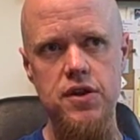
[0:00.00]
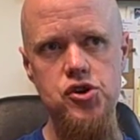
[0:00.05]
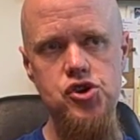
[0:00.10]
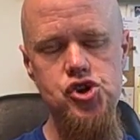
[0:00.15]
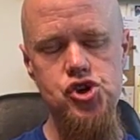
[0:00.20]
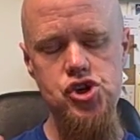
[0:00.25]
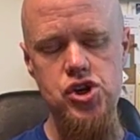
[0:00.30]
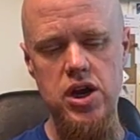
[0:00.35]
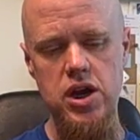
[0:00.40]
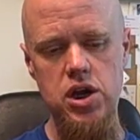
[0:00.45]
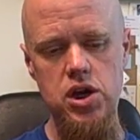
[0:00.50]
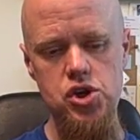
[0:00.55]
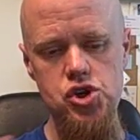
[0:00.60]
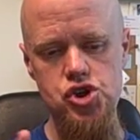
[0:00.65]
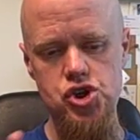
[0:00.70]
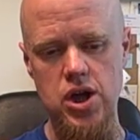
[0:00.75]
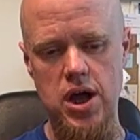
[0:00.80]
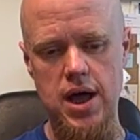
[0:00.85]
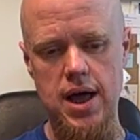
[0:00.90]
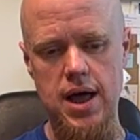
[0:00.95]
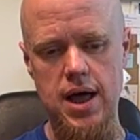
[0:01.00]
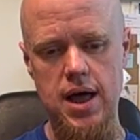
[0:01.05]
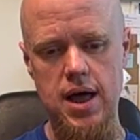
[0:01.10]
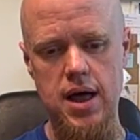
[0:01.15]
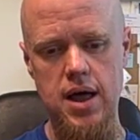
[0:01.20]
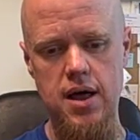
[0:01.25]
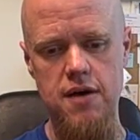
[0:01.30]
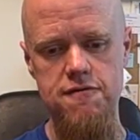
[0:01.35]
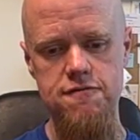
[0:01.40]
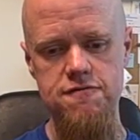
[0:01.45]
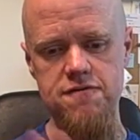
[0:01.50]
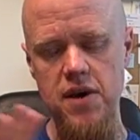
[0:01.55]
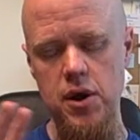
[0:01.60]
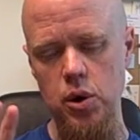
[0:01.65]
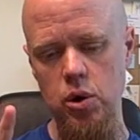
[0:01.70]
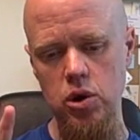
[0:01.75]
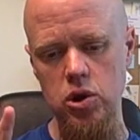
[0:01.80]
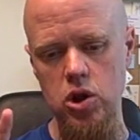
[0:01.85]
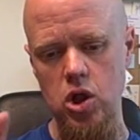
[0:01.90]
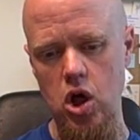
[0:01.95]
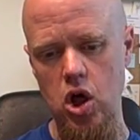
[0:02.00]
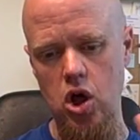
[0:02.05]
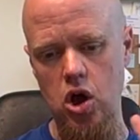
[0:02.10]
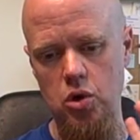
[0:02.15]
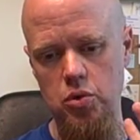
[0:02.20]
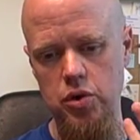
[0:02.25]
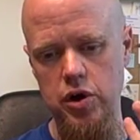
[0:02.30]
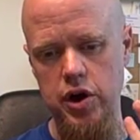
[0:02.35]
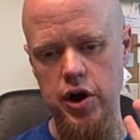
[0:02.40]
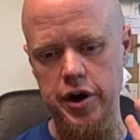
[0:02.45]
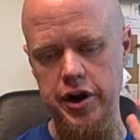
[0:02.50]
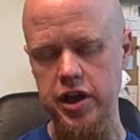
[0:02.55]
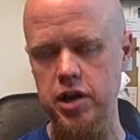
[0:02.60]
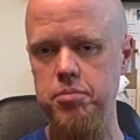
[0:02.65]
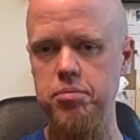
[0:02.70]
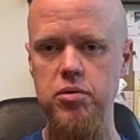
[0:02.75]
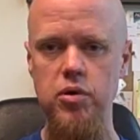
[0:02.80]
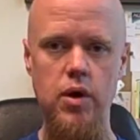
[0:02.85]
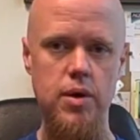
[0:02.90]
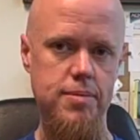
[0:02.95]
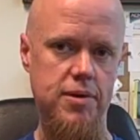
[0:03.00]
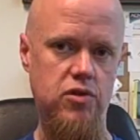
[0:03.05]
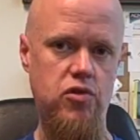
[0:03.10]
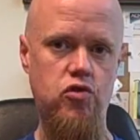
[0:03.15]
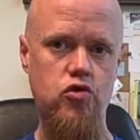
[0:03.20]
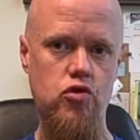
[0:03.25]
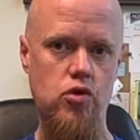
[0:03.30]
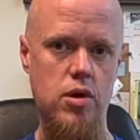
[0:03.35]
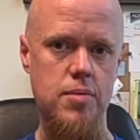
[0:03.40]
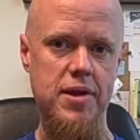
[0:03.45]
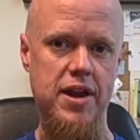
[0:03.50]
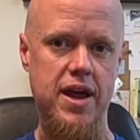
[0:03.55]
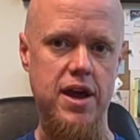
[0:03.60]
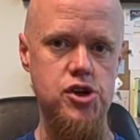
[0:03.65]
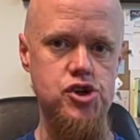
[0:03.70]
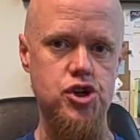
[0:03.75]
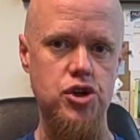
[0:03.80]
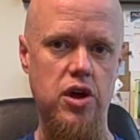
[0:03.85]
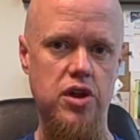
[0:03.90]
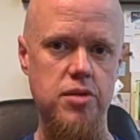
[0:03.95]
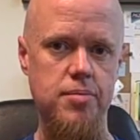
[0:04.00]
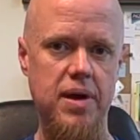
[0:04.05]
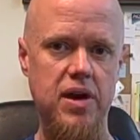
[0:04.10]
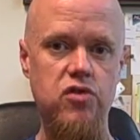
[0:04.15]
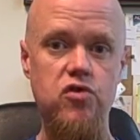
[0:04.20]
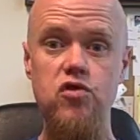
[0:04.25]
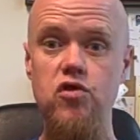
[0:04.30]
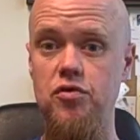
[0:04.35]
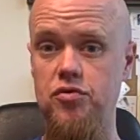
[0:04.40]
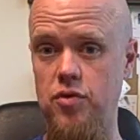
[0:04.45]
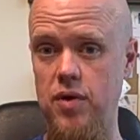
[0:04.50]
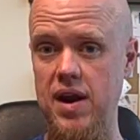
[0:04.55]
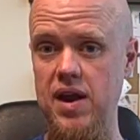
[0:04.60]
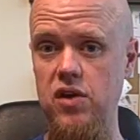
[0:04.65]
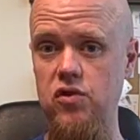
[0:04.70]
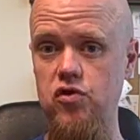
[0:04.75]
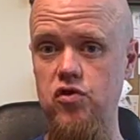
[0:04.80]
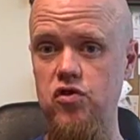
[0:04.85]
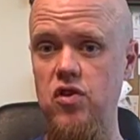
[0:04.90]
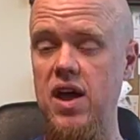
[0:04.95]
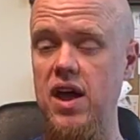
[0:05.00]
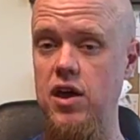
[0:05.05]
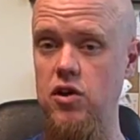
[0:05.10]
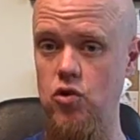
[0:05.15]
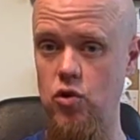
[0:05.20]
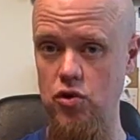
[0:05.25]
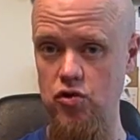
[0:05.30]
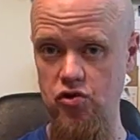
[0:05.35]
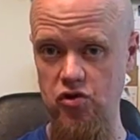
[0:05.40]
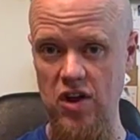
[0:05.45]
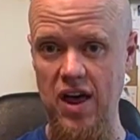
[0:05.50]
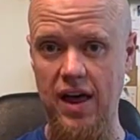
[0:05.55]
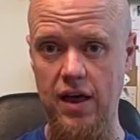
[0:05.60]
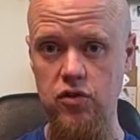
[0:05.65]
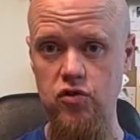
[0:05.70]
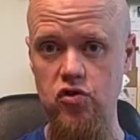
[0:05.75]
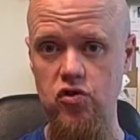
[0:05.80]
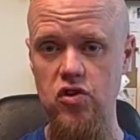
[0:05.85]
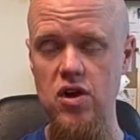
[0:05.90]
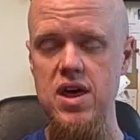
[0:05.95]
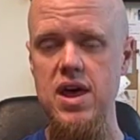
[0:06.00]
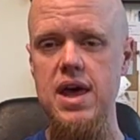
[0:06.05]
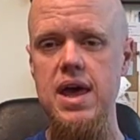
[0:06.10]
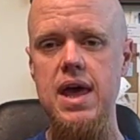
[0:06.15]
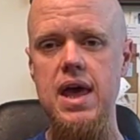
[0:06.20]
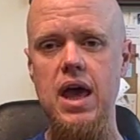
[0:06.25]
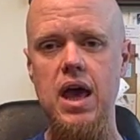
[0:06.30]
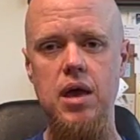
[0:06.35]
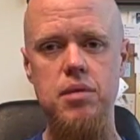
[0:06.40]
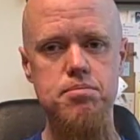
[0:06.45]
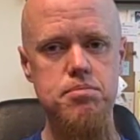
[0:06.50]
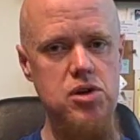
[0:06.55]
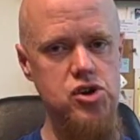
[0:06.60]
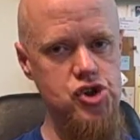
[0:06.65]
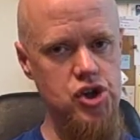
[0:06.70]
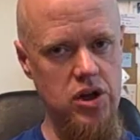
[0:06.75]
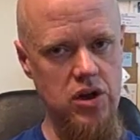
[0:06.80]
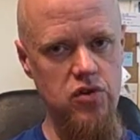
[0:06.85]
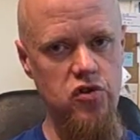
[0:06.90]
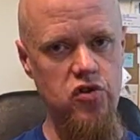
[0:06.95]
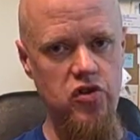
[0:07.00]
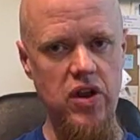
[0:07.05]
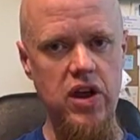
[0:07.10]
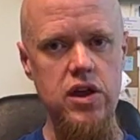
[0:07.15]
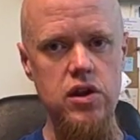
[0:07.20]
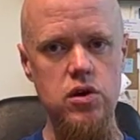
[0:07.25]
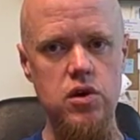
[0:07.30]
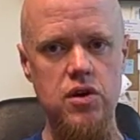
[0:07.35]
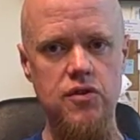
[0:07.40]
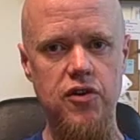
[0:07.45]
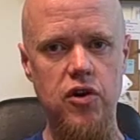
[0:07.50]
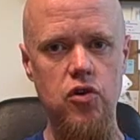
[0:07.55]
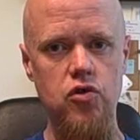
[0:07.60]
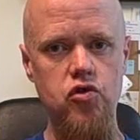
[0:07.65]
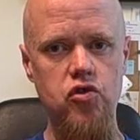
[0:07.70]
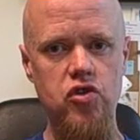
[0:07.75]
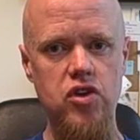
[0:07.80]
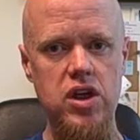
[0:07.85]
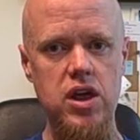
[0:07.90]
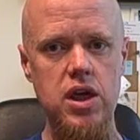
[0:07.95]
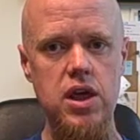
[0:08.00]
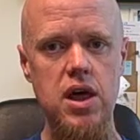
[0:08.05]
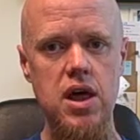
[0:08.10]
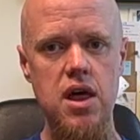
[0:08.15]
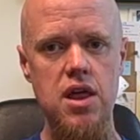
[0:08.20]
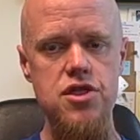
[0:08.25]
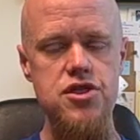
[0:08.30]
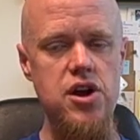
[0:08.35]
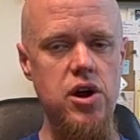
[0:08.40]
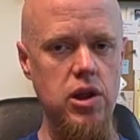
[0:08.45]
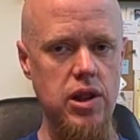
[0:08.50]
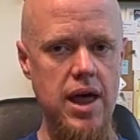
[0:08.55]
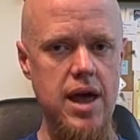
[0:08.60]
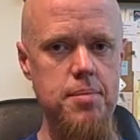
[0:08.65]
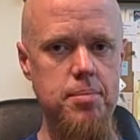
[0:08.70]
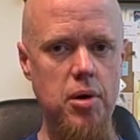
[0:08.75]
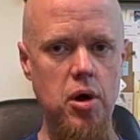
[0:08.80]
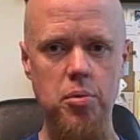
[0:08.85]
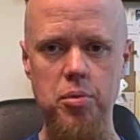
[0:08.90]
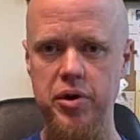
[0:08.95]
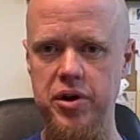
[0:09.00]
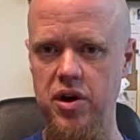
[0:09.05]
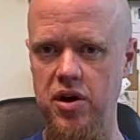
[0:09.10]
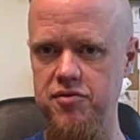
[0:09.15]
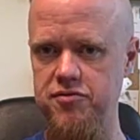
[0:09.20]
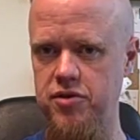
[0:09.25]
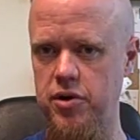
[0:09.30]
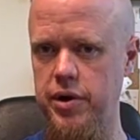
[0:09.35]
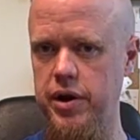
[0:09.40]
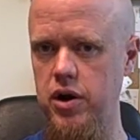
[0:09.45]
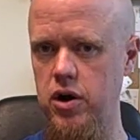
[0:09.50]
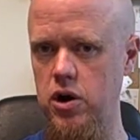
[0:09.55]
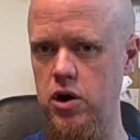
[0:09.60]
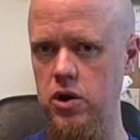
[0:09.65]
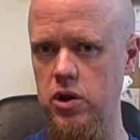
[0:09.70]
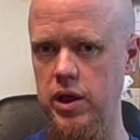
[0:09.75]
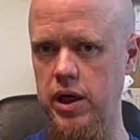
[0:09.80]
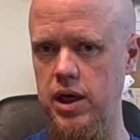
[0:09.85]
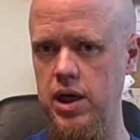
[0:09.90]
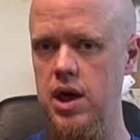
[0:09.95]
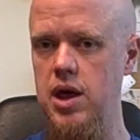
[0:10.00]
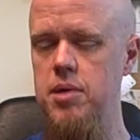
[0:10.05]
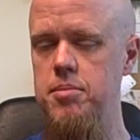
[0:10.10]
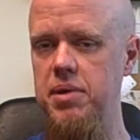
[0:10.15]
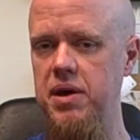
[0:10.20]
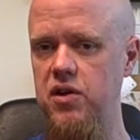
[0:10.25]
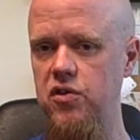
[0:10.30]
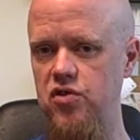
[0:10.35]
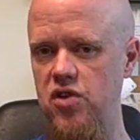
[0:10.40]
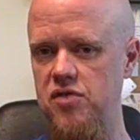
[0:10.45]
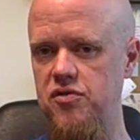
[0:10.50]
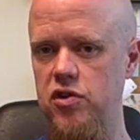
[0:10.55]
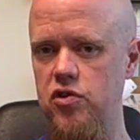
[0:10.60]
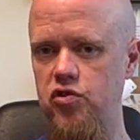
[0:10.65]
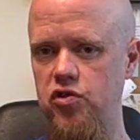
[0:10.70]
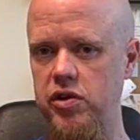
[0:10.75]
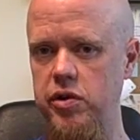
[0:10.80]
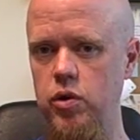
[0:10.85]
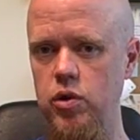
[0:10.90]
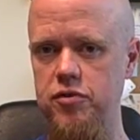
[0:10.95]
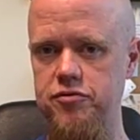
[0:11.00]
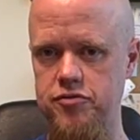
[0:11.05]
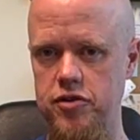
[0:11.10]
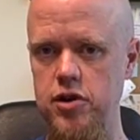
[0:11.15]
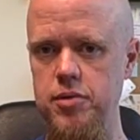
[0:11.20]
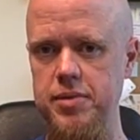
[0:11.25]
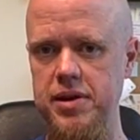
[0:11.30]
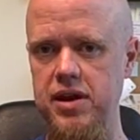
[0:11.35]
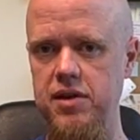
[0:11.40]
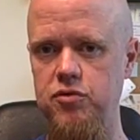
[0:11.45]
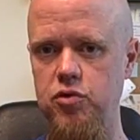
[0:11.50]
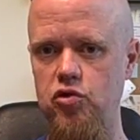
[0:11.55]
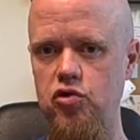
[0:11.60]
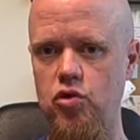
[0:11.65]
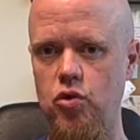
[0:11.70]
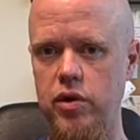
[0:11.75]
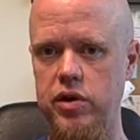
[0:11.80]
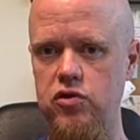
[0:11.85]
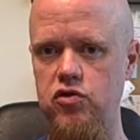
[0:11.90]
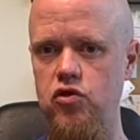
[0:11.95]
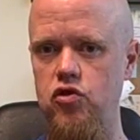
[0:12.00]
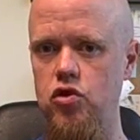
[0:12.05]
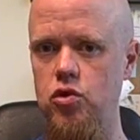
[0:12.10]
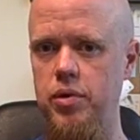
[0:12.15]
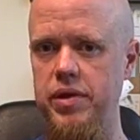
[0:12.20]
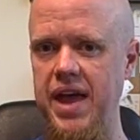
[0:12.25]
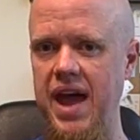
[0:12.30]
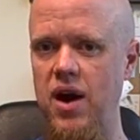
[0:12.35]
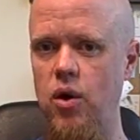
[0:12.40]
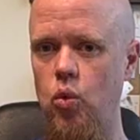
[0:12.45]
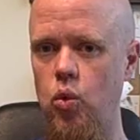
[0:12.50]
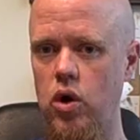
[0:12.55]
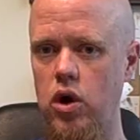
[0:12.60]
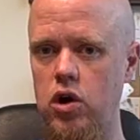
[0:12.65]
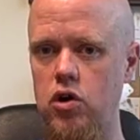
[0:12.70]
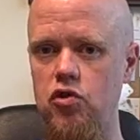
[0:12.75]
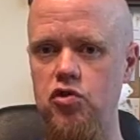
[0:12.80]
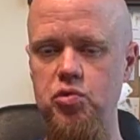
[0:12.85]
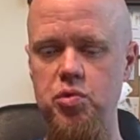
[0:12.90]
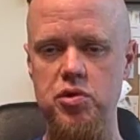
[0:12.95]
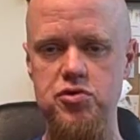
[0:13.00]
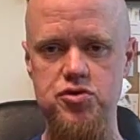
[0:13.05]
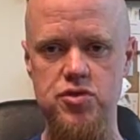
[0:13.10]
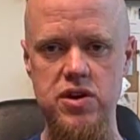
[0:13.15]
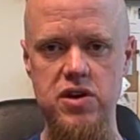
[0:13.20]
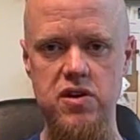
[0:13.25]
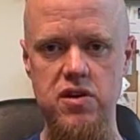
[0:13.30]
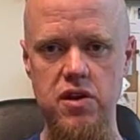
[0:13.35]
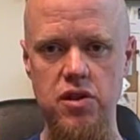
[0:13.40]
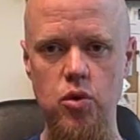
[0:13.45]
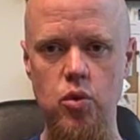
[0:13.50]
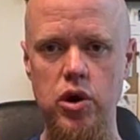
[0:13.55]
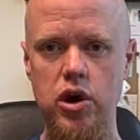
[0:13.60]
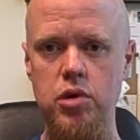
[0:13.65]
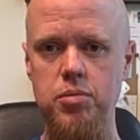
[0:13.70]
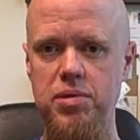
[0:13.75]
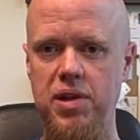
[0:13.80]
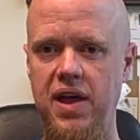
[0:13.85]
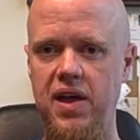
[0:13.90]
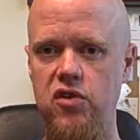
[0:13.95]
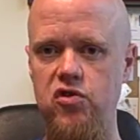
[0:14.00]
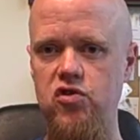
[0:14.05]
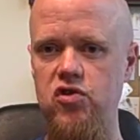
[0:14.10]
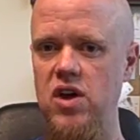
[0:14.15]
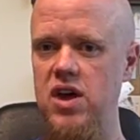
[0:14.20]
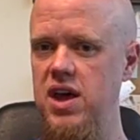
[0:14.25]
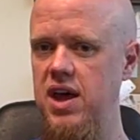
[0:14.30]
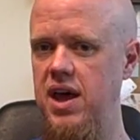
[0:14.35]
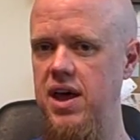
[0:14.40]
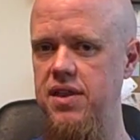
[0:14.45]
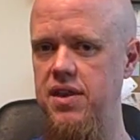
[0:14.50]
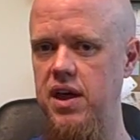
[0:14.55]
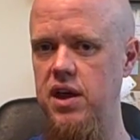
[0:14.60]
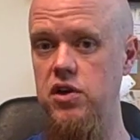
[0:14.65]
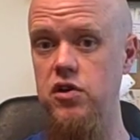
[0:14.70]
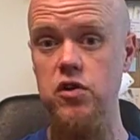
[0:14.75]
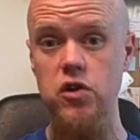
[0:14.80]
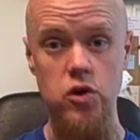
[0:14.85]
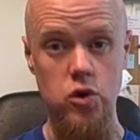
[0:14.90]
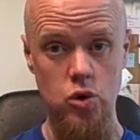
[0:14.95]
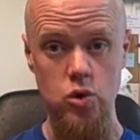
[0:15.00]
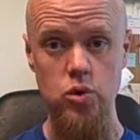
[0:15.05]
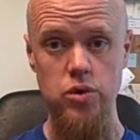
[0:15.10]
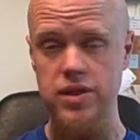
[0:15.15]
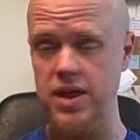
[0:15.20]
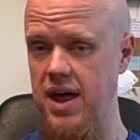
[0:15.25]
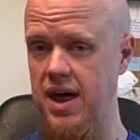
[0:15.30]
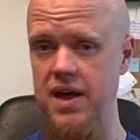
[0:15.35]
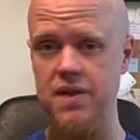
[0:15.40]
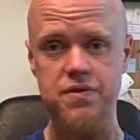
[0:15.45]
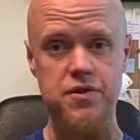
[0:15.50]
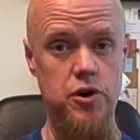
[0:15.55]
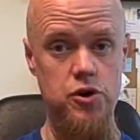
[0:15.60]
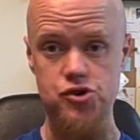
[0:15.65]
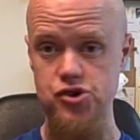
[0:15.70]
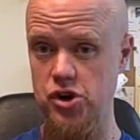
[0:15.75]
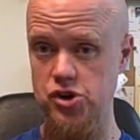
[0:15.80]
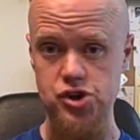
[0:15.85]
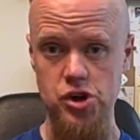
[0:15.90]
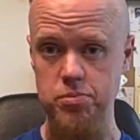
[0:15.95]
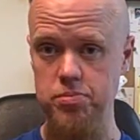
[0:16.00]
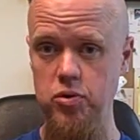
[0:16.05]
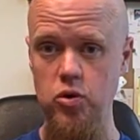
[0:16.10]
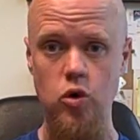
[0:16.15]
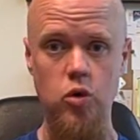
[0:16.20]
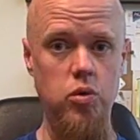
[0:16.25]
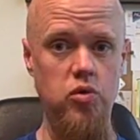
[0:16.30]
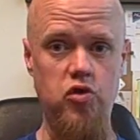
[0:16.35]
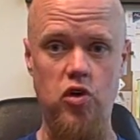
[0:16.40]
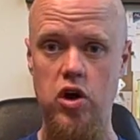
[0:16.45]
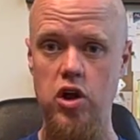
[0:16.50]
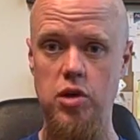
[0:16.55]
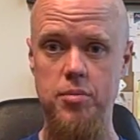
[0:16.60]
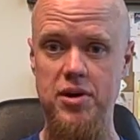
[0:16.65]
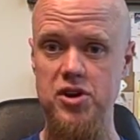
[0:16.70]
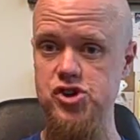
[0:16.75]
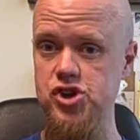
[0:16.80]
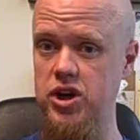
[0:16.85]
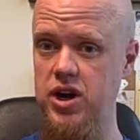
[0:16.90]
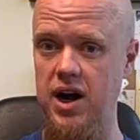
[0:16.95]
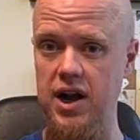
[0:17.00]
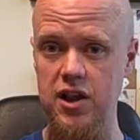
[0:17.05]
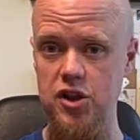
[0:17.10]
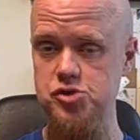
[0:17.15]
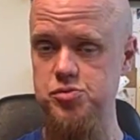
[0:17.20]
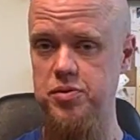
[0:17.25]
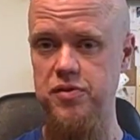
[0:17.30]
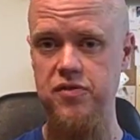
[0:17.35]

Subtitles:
federal law regarding employment discrimination on the basis of race and or sex. And Michigan State University, their light bulb went on very early because every single affirmative was going to do with how workers were treated in the workplace. And they knew that their judging pool was all a bunch of college